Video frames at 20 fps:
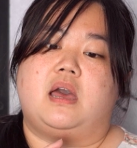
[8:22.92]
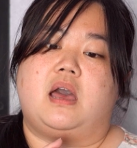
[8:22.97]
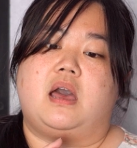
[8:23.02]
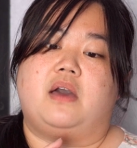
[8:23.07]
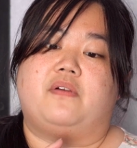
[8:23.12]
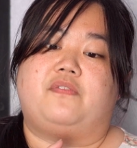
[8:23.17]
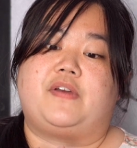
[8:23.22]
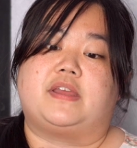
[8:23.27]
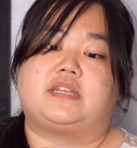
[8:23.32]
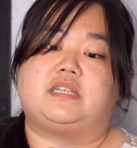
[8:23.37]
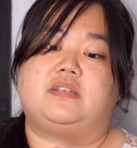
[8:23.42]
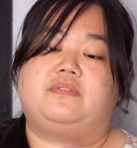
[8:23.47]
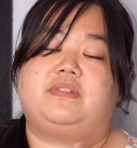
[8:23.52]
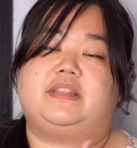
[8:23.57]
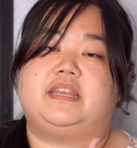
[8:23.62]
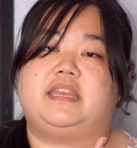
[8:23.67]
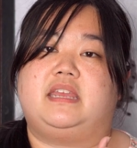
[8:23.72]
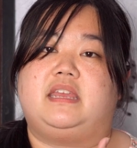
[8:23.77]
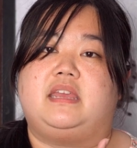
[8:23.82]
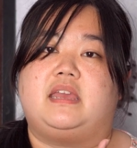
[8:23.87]

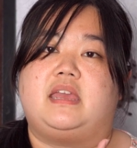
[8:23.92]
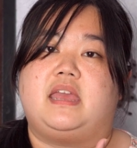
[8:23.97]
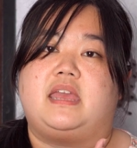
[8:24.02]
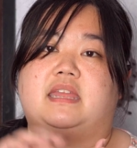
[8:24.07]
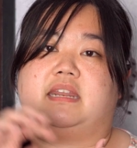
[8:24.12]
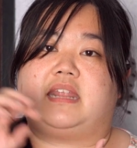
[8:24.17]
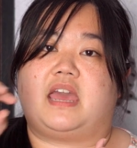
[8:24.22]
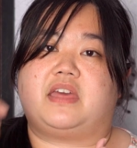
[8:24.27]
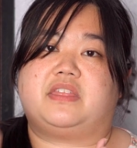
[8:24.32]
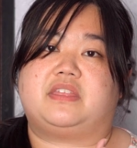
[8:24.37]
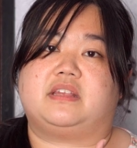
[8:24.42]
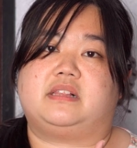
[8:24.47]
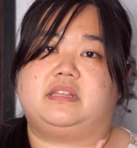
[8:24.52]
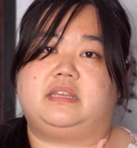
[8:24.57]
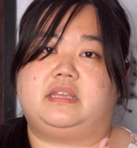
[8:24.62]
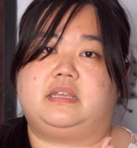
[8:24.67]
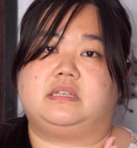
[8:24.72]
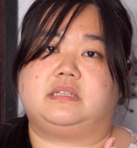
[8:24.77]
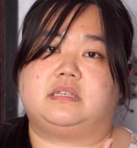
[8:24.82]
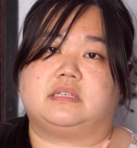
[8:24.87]
effectively and
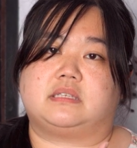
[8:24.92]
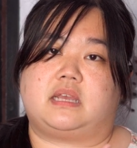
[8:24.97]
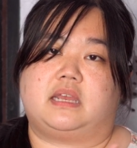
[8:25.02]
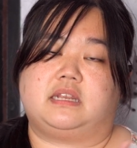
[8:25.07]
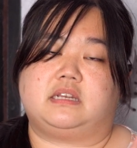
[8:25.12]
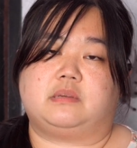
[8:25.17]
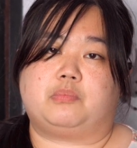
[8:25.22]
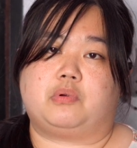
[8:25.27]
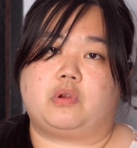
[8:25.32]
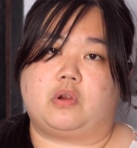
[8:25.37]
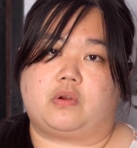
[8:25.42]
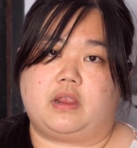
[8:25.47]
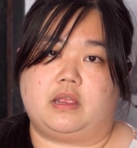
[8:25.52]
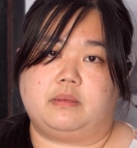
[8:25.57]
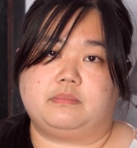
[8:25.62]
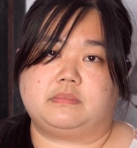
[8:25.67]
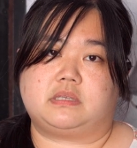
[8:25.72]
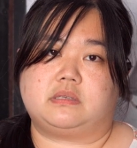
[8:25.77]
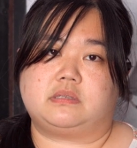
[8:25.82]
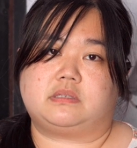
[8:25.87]
ethically designed
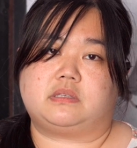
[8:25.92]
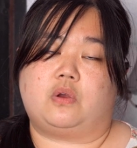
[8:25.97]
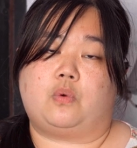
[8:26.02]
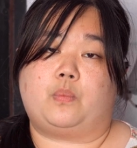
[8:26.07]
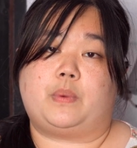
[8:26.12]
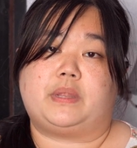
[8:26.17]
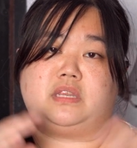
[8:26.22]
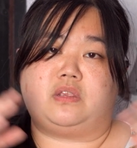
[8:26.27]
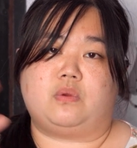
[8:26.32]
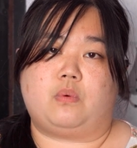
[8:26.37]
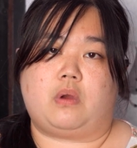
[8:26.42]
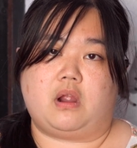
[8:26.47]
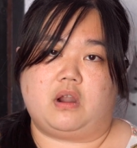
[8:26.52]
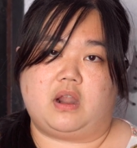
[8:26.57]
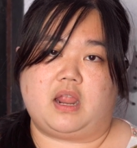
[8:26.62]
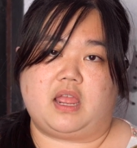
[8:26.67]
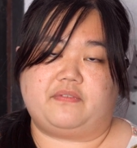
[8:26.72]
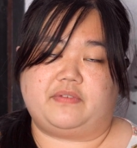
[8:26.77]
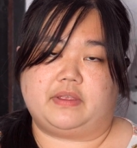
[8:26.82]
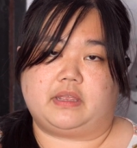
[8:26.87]
programs. So when you are
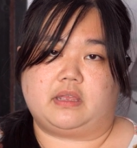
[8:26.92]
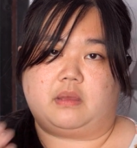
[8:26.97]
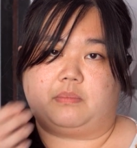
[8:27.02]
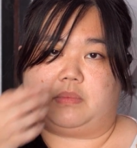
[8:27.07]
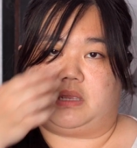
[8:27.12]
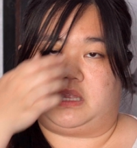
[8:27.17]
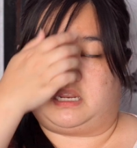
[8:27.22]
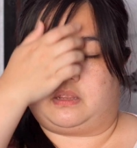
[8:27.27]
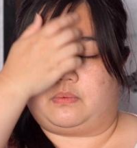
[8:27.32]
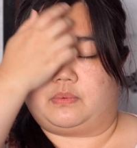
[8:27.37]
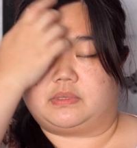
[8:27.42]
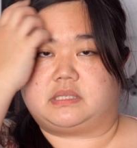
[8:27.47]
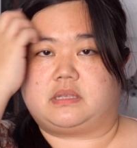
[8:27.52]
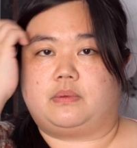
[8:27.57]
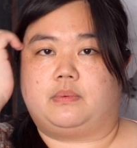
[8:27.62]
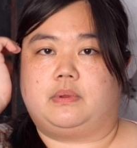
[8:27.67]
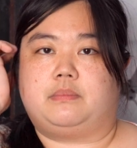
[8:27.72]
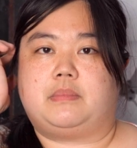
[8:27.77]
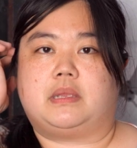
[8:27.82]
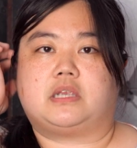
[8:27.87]
having a meeting with
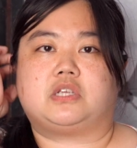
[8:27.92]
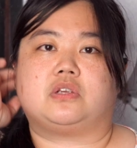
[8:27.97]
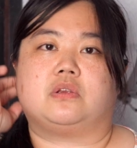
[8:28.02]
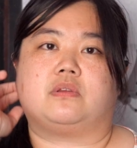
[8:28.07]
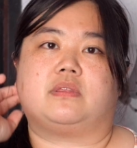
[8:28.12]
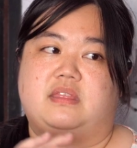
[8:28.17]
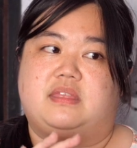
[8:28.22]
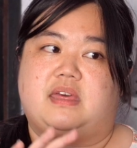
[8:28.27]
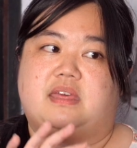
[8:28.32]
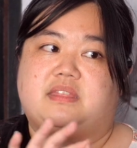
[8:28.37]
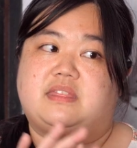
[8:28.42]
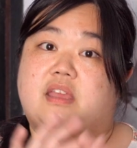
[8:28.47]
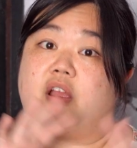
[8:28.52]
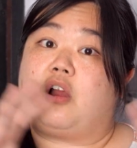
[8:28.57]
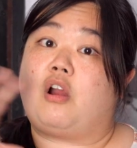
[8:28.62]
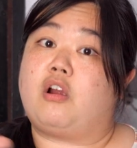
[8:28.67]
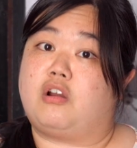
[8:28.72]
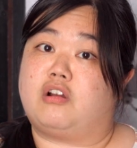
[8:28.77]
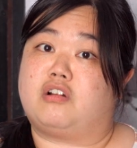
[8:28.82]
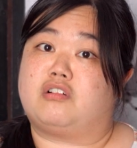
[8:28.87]
someone, make sure that they
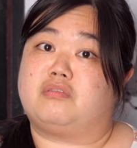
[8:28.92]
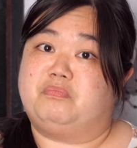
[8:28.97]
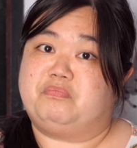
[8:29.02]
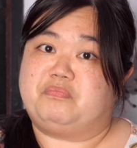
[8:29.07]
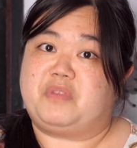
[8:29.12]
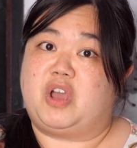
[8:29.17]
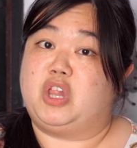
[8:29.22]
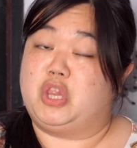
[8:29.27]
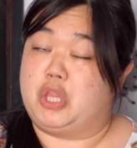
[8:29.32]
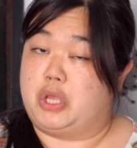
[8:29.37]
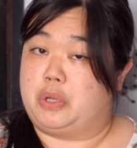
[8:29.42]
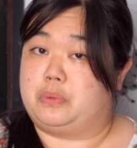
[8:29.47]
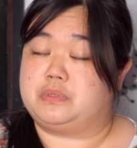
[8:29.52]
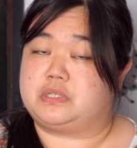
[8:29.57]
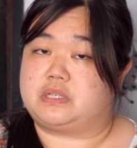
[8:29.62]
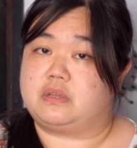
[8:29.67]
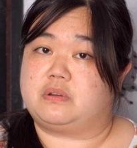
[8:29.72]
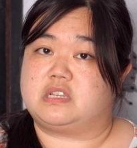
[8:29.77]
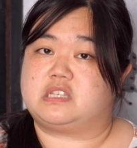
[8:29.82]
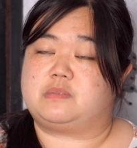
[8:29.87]
are alone,
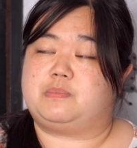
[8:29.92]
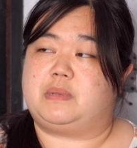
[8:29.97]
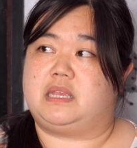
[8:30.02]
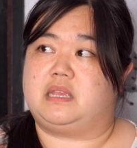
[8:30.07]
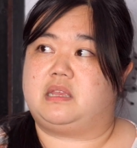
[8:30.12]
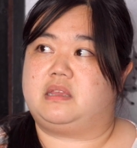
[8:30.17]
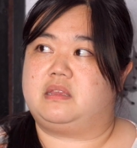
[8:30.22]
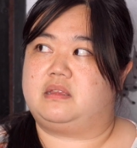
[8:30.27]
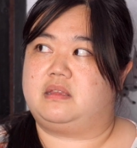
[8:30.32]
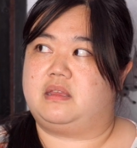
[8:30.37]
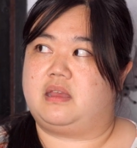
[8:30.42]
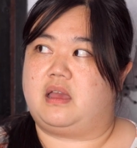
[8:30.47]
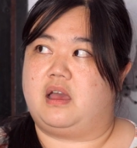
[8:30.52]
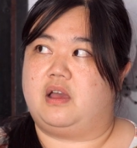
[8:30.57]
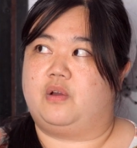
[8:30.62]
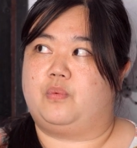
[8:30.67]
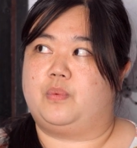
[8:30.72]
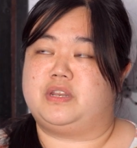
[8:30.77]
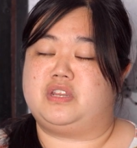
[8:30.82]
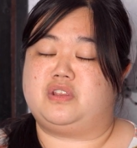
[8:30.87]
so to speak,
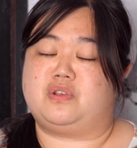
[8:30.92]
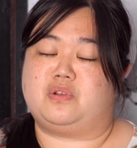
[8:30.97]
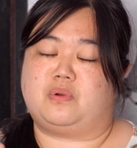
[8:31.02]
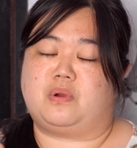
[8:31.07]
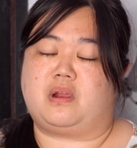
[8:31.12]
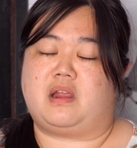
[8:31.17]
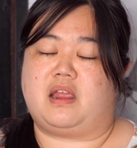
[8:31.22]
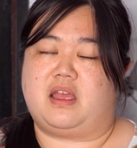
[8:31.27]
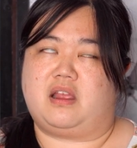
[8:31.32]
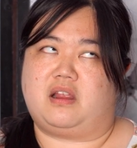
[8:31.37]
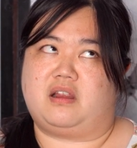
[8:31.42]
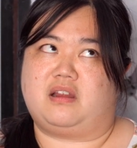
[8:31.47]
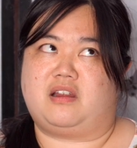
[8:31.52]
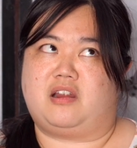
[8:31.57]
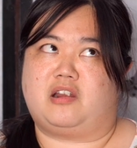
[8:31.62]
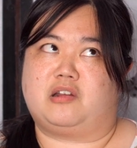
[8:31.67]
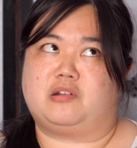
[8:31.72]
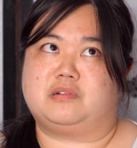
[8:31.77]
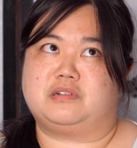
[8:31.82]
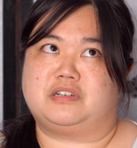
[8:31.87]
when you
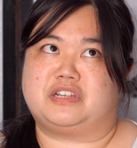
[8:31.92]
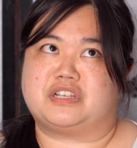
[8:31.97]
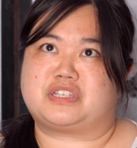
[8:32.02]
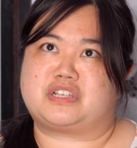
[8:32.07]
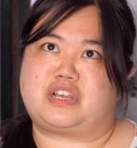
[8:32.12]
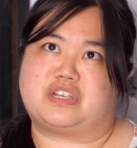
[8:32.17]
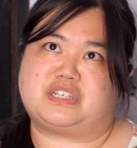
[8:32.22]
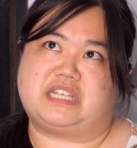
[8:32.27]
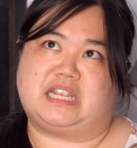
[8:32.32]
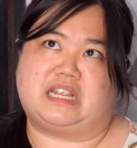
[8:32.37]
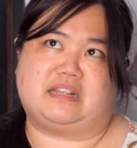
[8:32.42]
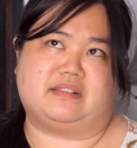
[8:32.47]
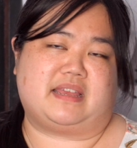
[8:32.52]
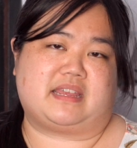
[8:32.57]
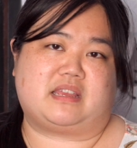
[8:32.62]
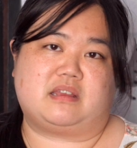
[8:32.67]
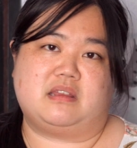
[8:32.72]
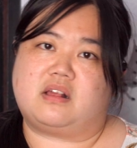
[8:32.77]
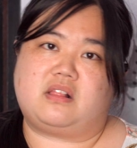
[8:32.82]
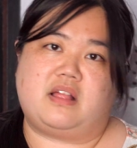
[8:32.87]
are discussing
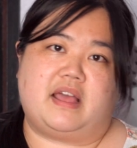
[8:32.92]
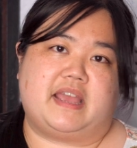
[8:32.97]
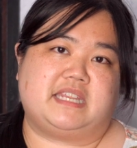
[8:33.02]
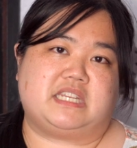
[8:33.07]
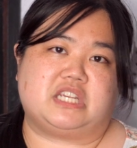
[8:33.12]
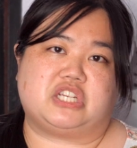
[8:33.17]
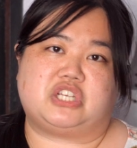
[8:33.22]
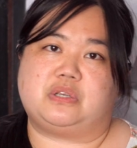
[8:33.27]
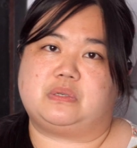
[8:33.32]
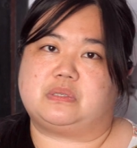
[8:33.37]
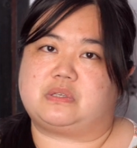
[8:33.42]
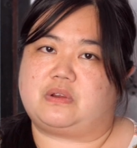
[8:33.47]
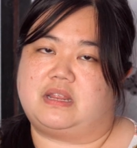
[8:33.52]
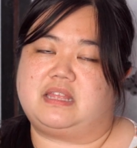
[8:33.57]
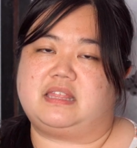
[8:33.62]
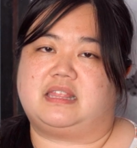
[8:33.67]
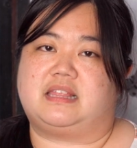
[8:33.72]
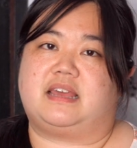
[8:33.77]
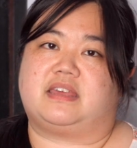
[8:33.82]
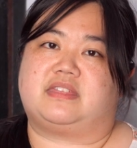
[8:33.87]
like client issues or
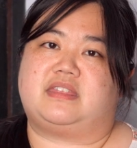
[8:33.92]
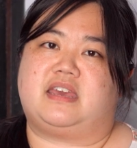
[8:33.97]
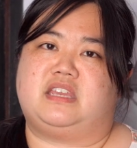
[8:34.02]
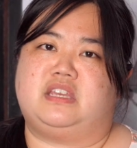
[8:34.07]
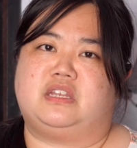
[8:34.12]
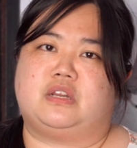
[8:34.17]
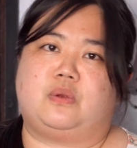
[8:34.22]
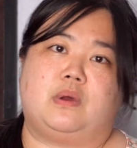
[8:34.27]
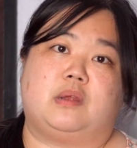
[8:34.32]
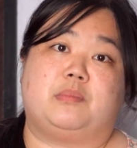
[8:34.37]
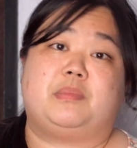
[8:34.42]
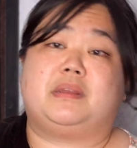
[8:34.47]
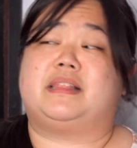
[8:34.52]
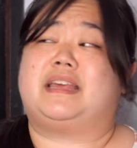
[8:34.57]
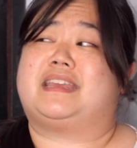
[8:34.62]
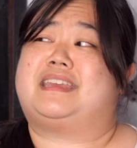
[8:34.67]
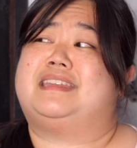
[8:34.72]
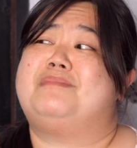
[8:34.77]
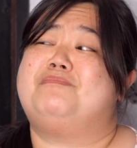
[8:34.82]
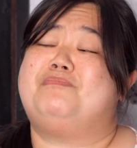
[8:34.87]
anything like that. You don't want to be
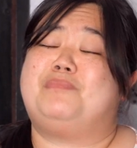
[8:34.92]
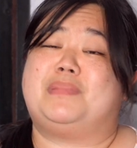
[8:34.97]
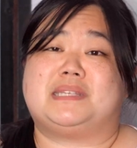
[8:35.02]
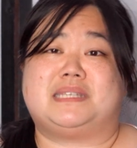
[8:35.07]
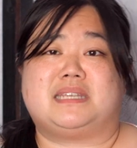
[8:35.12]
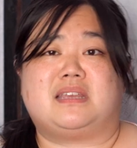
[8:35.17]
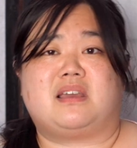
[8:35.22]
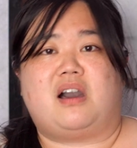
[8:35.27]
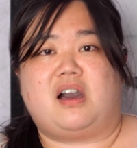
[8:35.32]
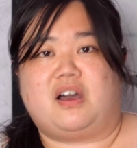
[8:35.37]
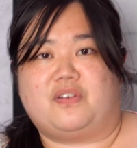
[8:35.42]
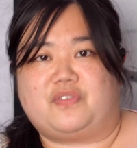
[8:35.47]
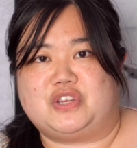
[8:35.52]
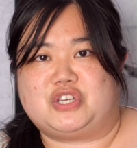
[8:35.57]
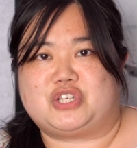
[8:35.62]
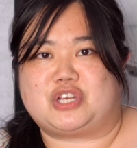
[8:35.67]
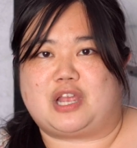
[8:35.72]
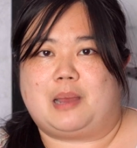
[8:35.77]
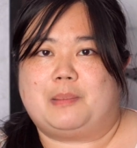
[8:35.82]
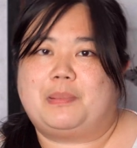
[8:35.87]
like in a busy coffee
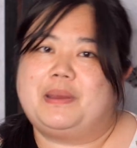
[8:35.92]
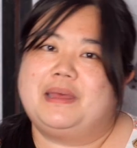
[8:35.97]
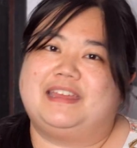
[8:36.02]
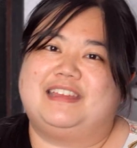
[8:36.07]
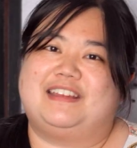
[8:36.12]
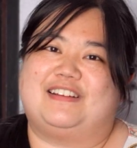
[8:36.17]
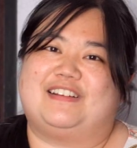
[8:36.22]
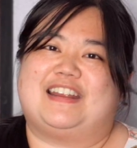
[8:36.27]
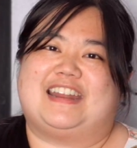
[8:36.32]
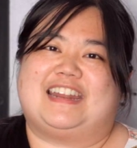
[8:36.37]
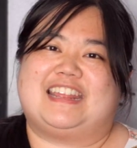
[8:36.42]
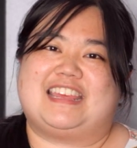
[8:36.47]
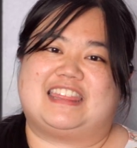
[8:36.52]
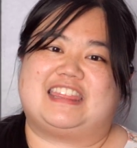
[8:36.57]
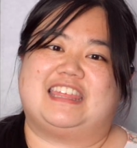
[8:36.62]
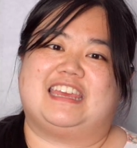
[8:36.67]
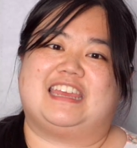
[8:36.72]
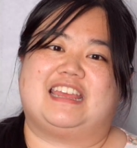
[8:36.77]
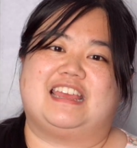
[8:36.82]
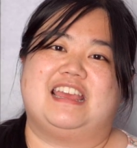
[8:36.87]
shop or
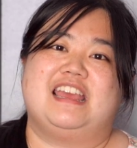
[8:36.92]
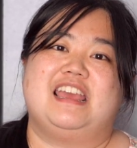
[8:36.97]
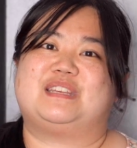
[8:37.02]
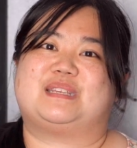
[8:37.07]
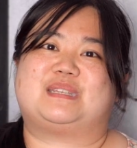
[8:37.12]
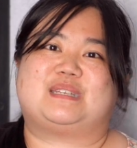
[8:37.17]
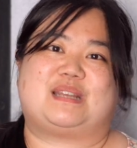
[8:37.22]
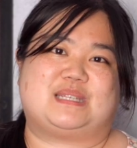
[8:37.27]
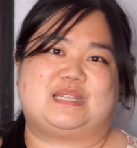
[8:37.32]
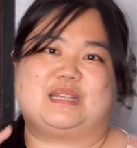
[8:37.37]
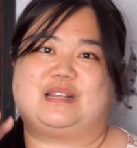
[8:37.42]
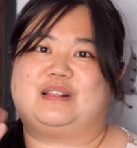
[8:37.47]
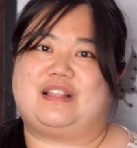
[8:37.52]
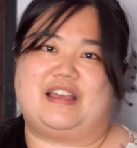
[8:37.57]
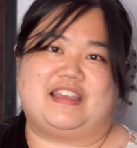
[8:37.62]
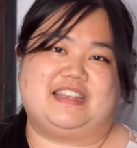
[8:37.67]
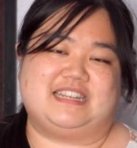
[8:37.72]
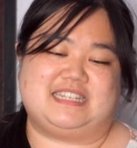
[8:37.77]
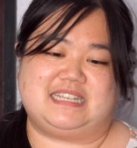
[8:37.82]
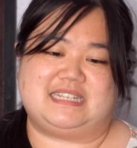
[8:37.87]
anything discussing
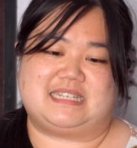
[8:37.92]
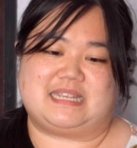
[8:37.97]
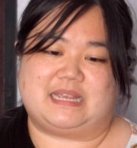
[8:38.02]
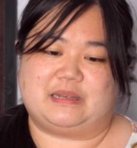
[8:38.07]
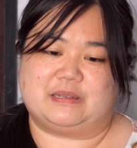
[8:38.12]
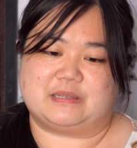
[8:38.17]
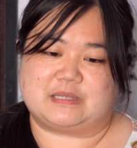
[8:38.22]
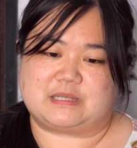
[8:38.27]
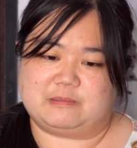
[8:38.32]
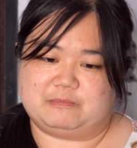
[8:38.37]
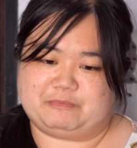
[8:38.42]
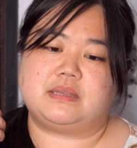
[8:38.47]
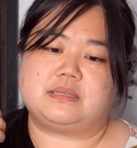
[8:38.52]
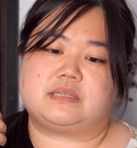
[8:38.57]
client details.